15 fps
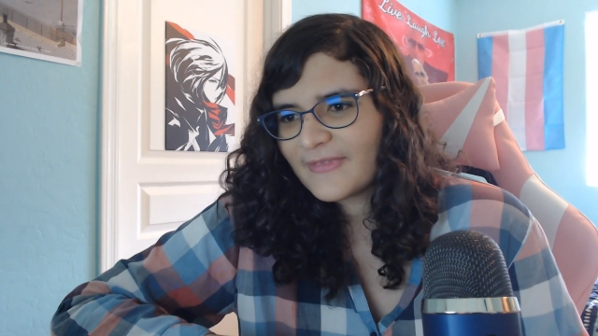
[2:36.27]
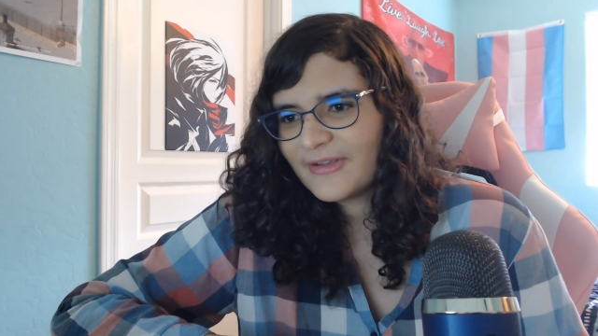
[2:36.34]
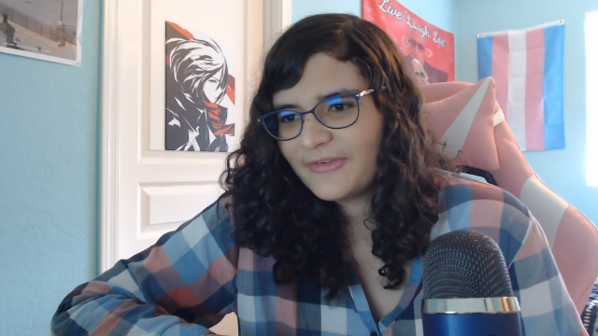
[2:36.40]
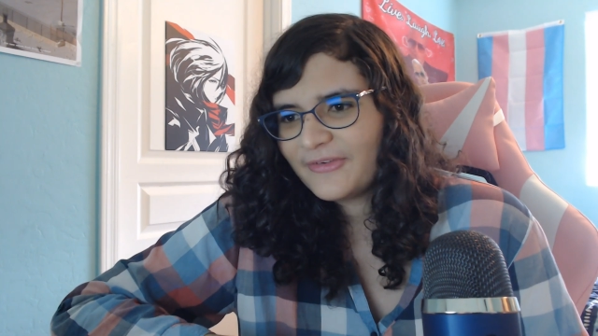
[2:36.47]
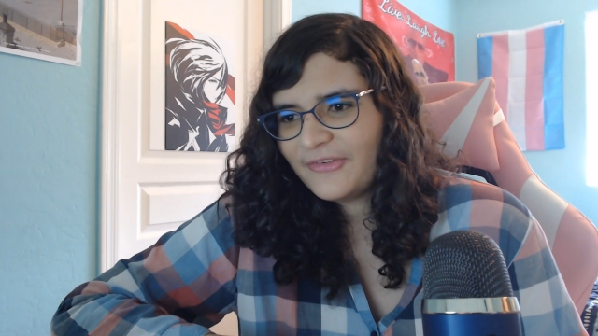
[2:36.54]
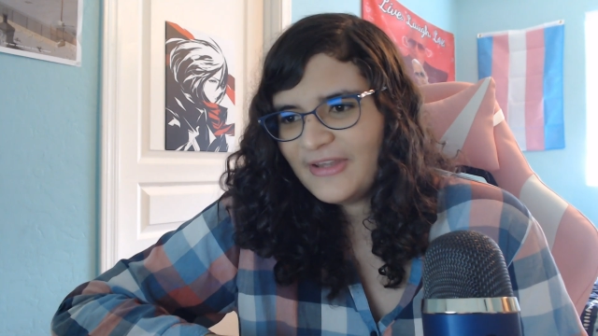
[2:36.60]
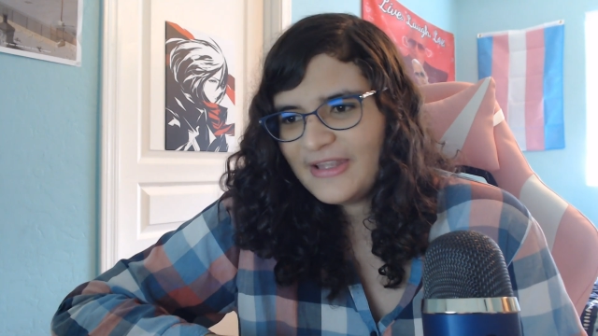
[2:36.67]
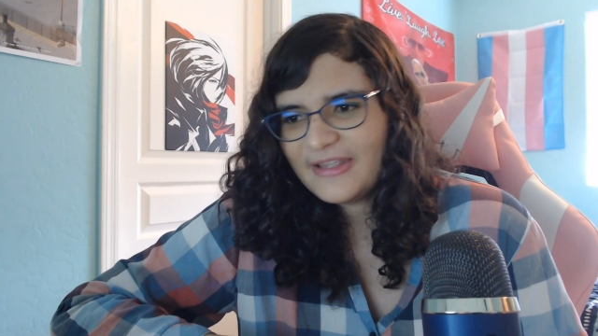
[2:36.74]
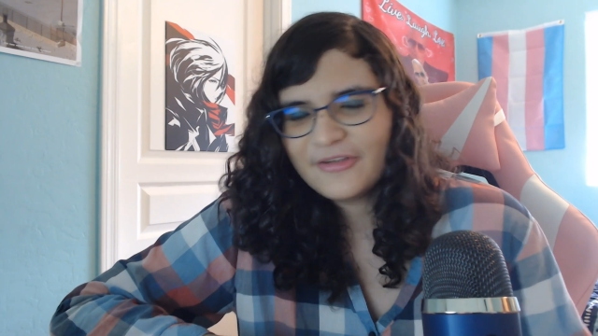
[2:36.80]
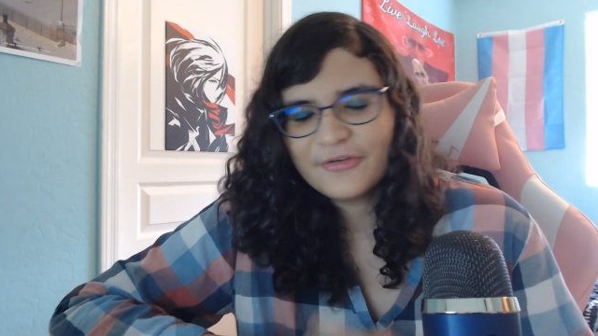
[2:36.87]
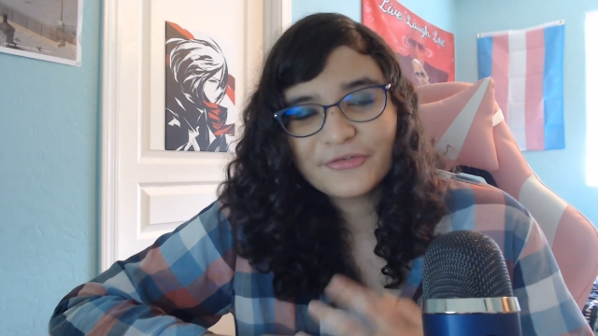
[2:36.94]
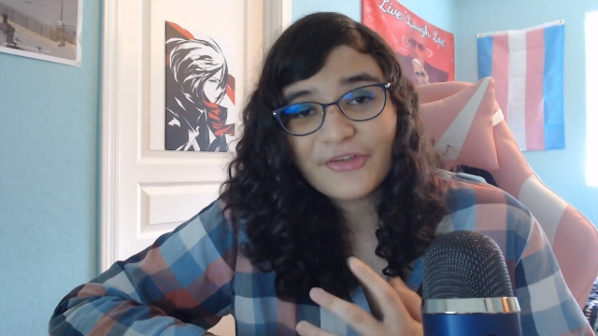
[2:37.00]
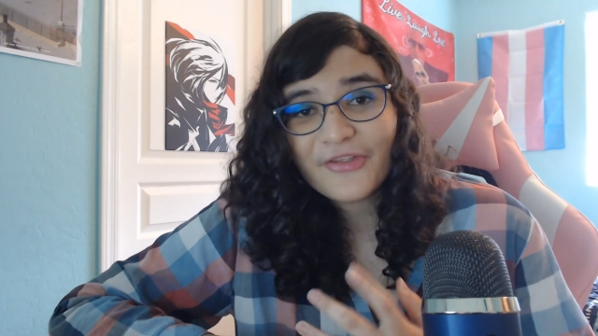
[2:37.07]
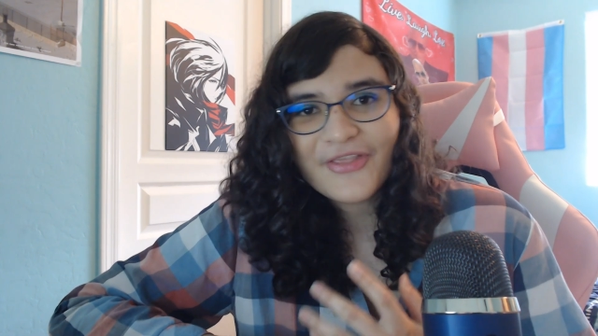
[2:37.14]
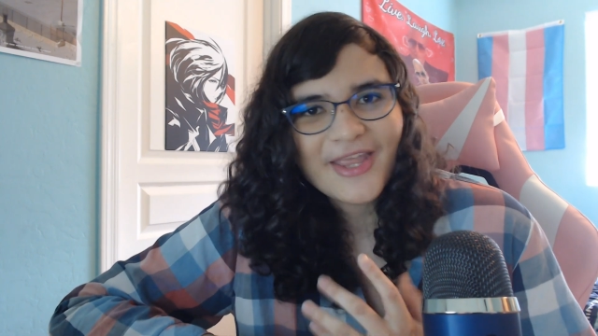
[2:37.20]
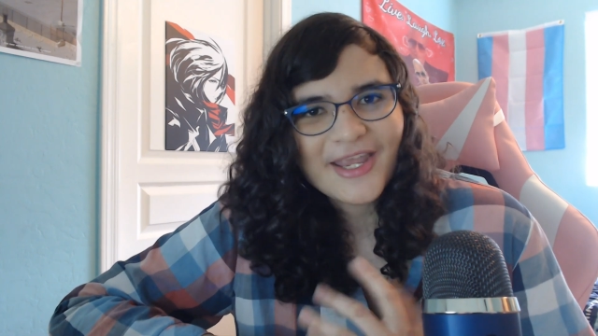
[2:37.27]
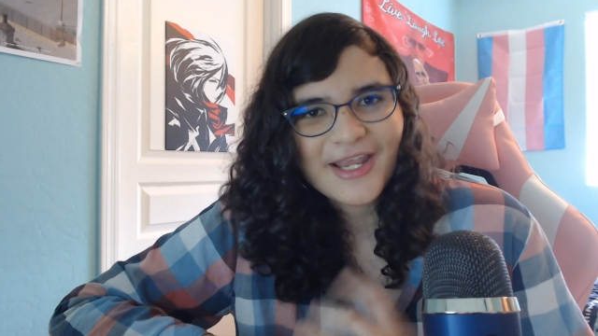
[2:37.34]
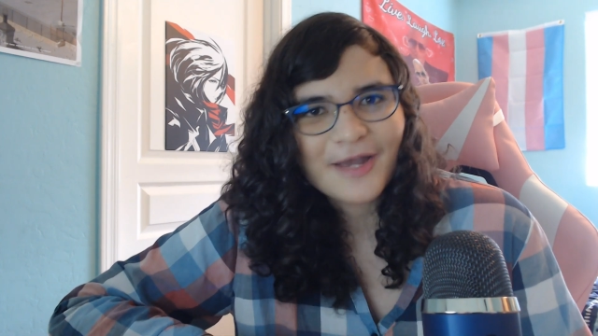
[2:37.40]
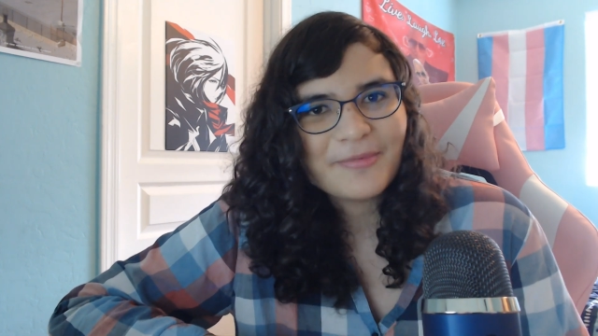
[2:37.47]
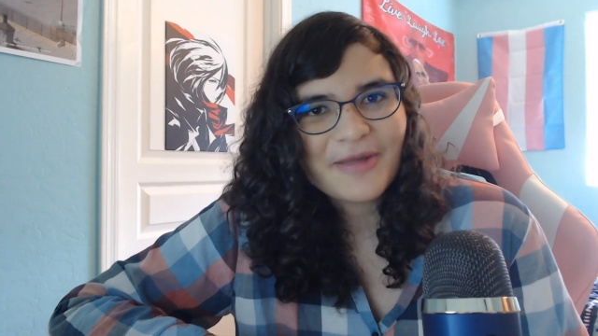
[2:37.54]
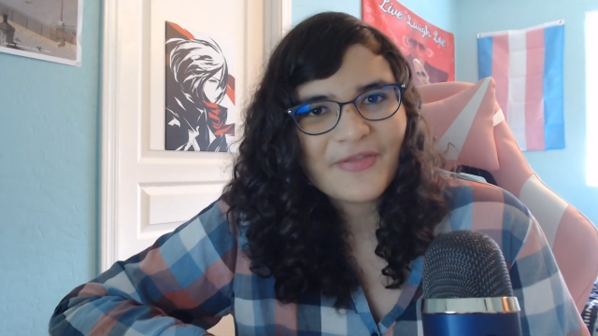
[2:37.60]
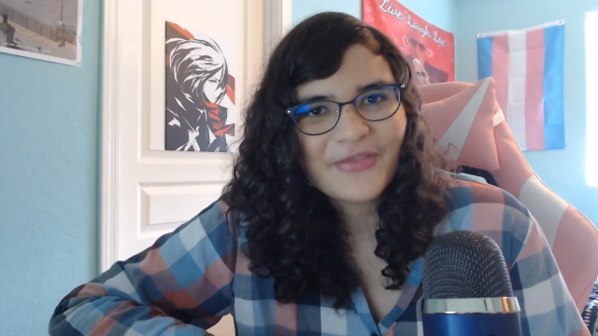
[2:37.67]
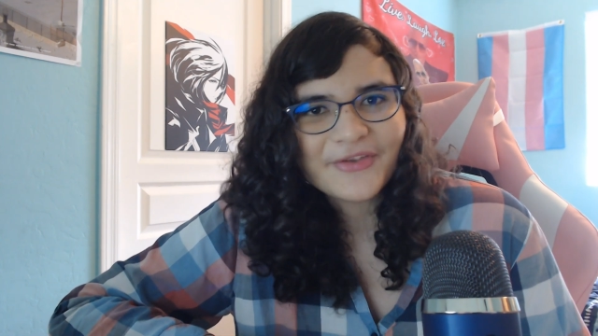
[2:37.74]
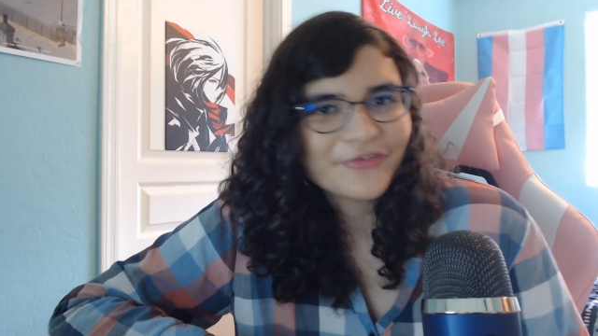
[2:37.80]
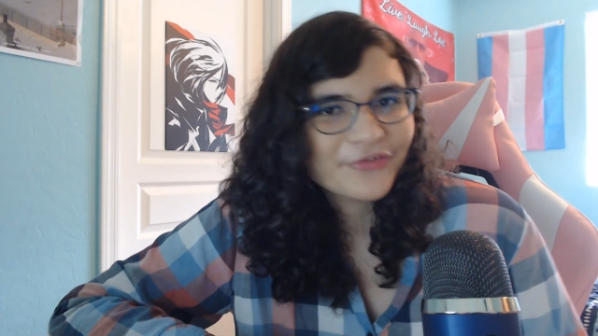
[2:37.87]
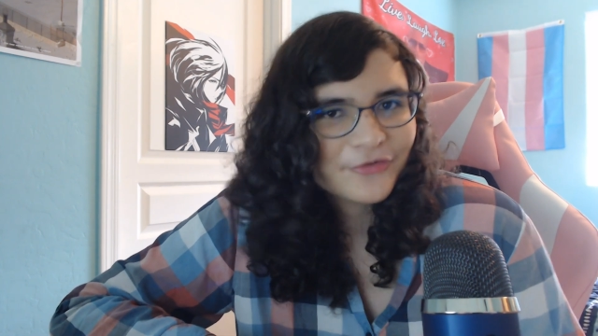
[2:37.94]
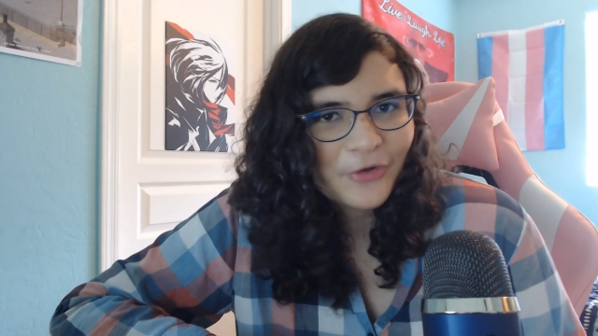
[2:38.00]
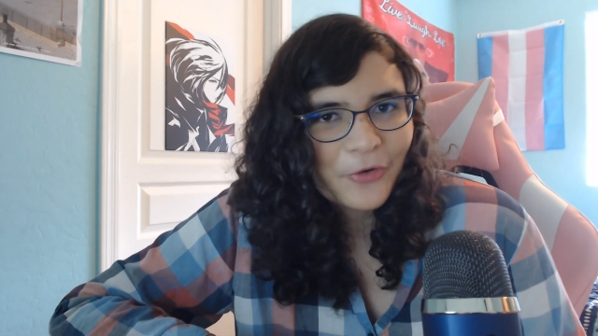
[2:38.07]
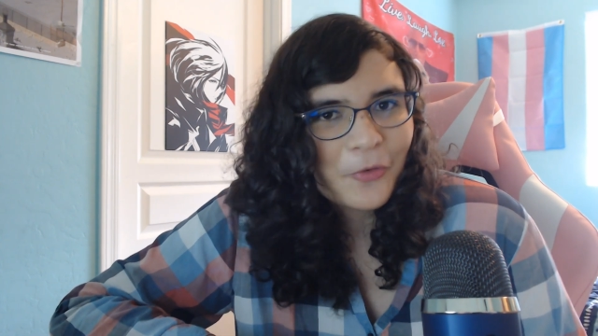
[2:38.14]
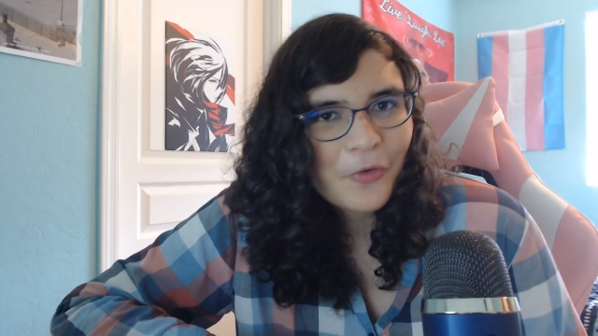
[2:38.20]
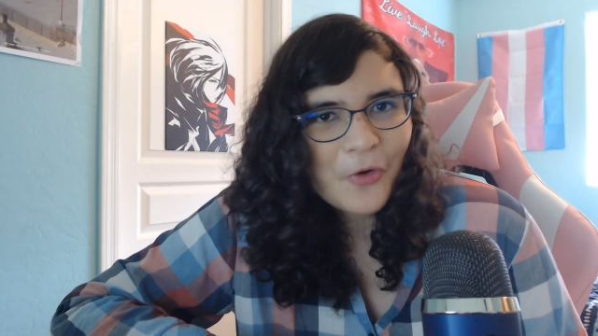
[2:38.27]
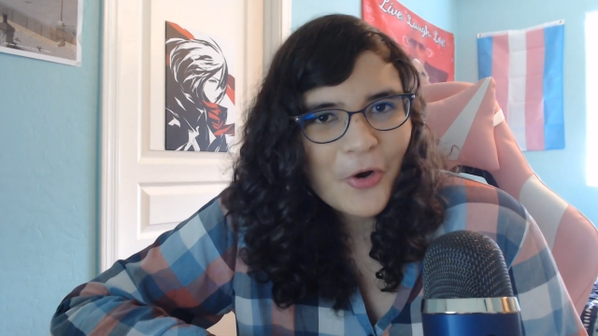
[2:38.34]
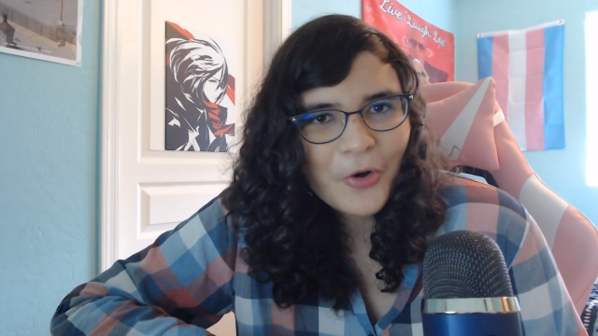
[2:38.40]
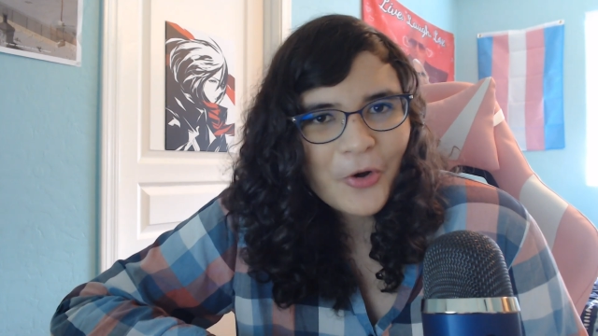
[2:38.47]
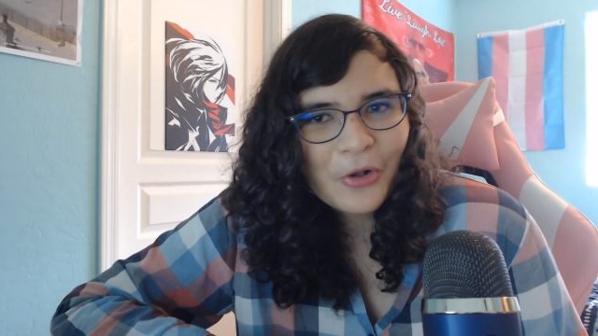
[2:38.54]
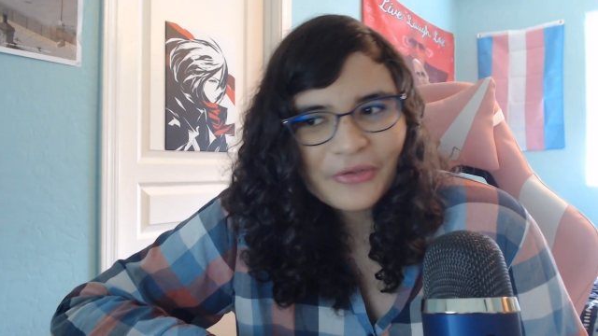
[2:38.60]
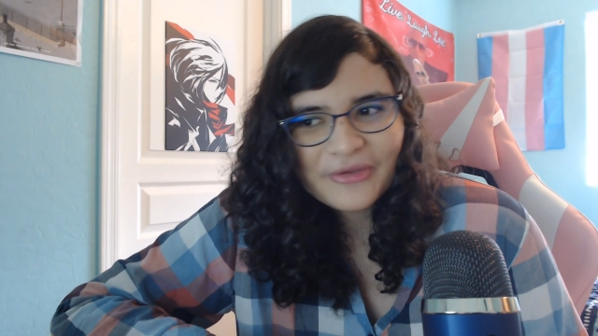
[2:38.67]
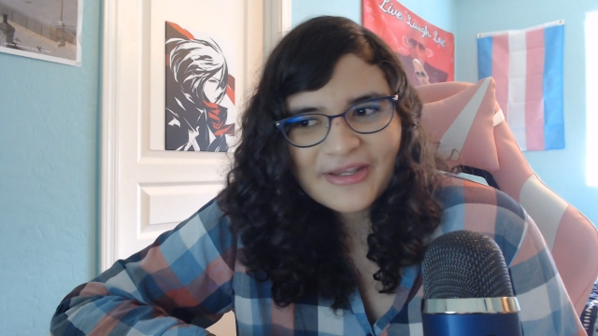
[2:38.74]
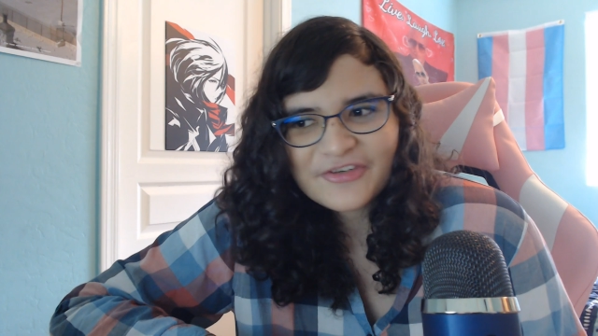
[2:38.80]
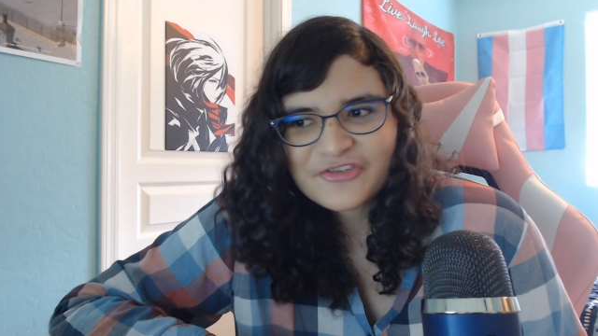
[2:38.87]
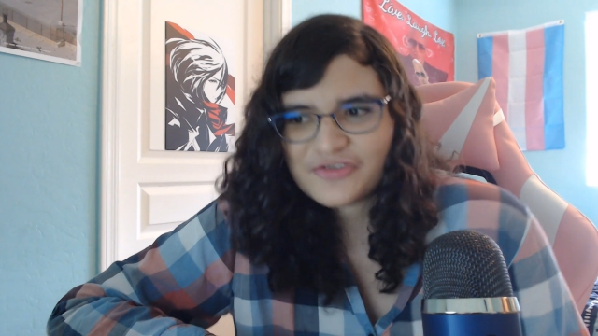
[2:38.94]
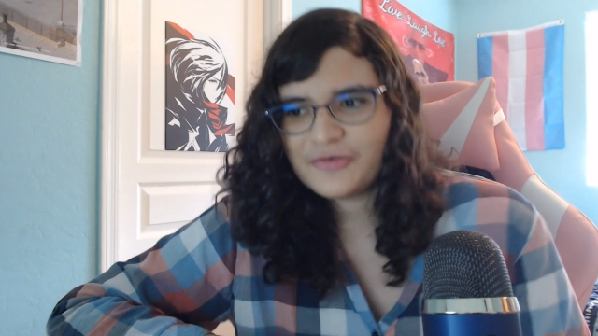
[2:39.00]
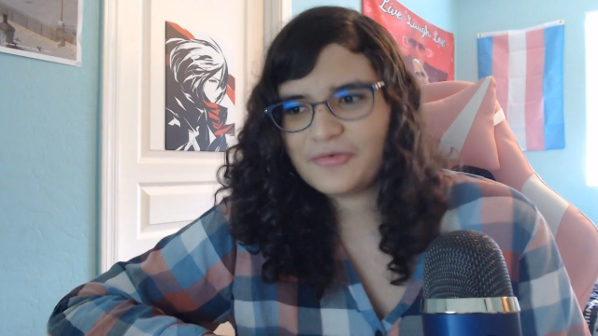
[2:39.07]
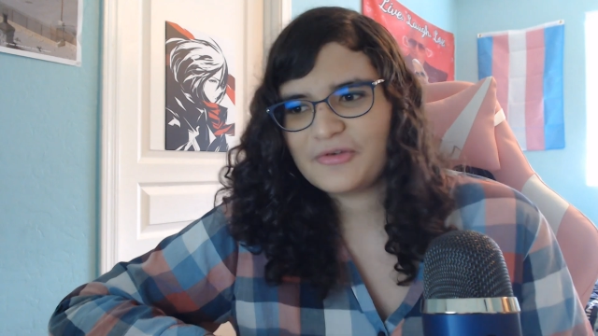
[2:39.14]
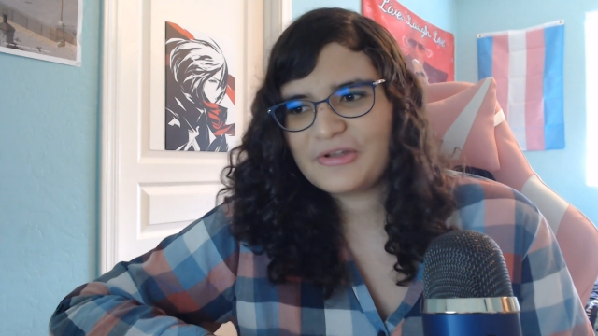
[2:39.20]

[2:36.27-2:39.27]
See, here's the thing about this so-called issue.